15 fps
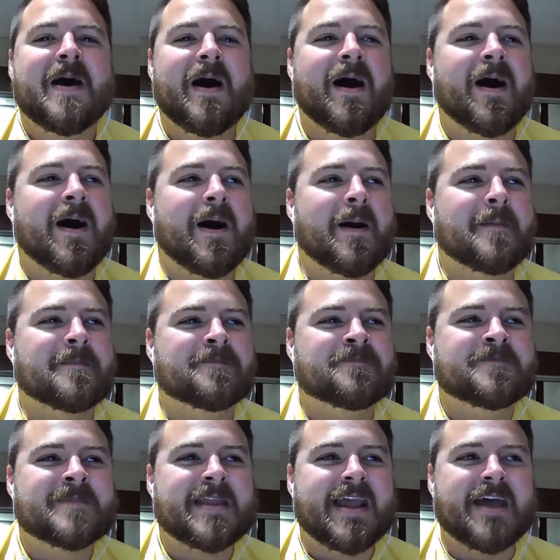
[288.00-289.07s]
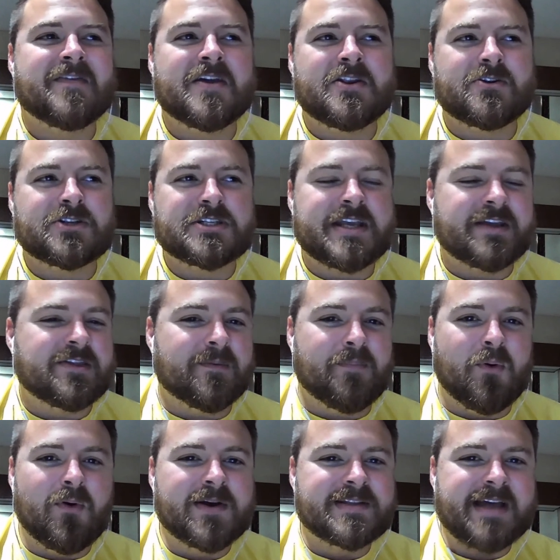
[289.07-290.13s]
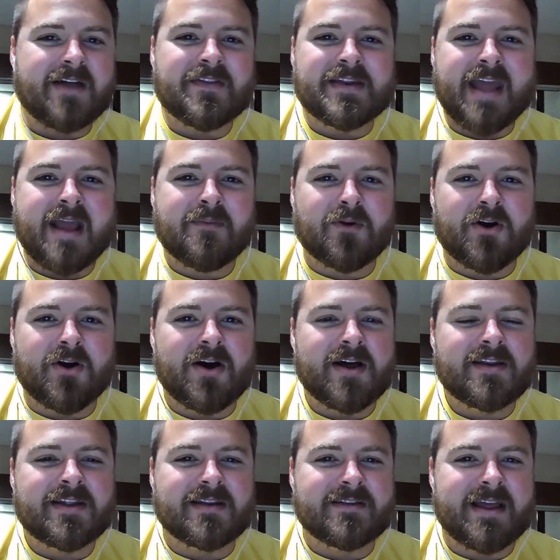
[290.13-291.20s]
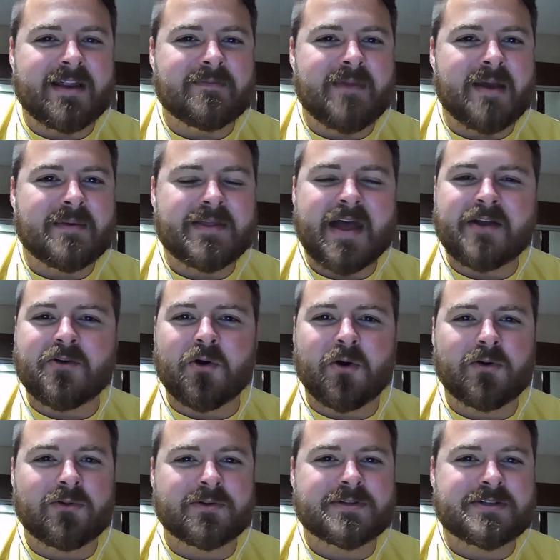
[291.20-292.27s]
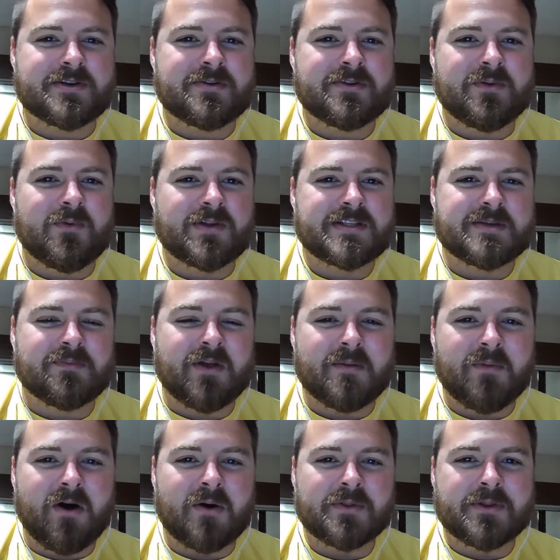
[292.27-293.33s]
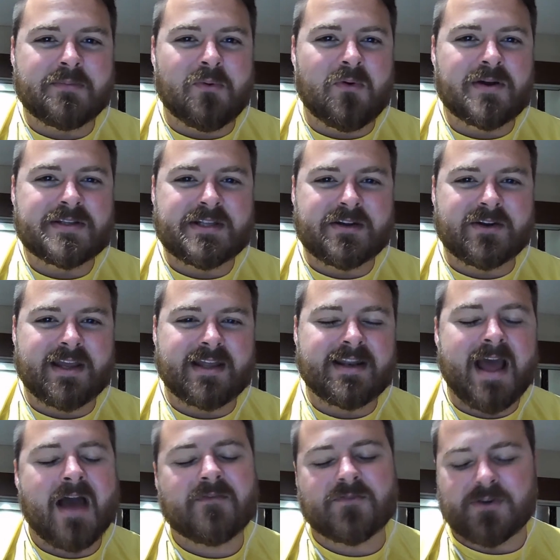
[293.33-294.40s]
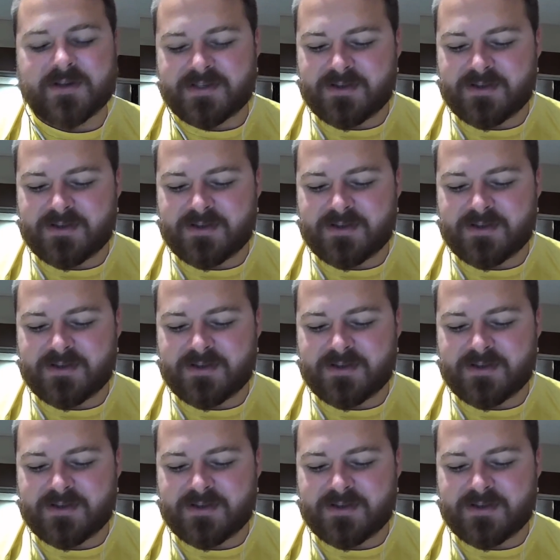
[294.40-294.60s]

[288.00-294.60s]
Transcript: Um, and then you're just getting the boys out in the neighborhood and and maybe that girl or two that wants to play ball with the boys and you're getting after it.